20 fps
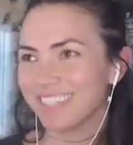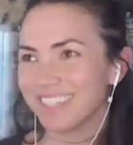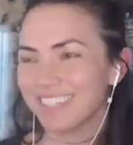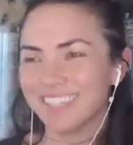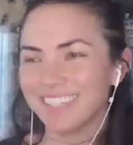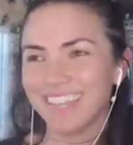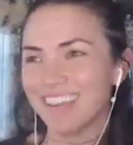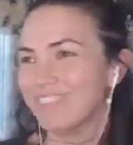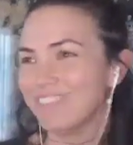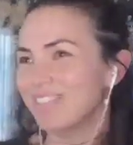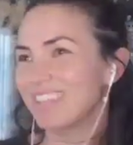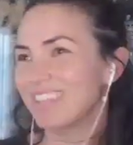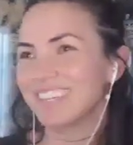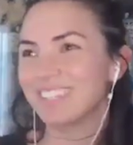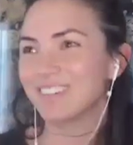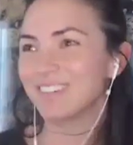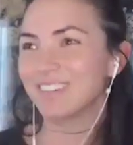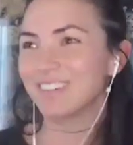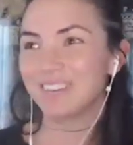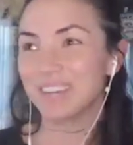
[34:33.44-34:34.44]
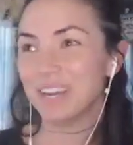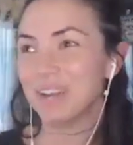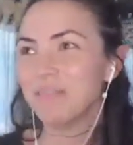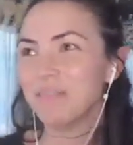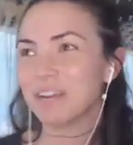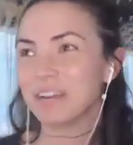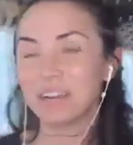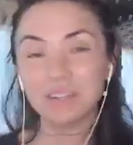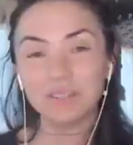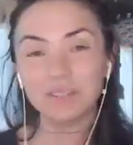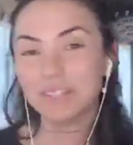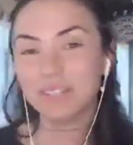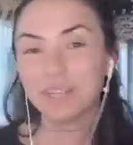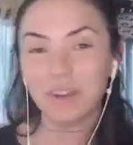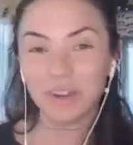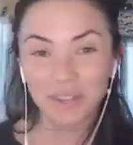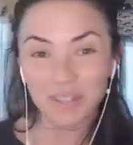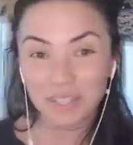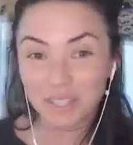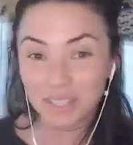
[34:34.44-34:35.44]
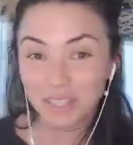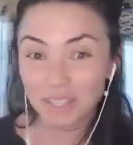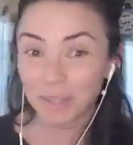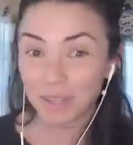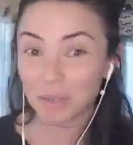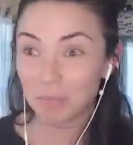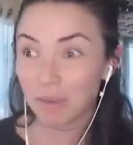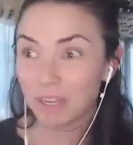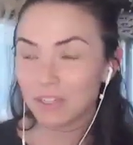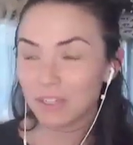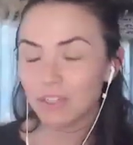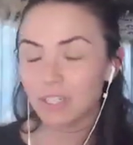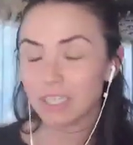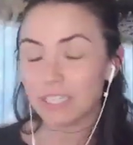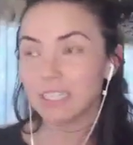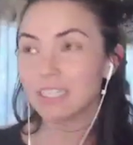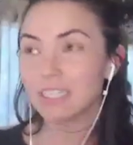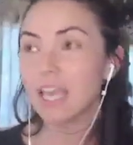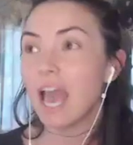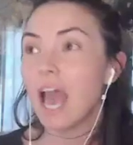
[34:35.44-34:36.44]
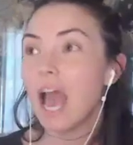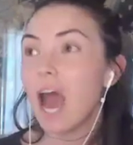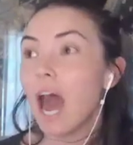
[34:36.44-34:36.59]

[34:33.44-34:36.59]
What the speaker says: Netflix or whatever, and you see all these documentaries.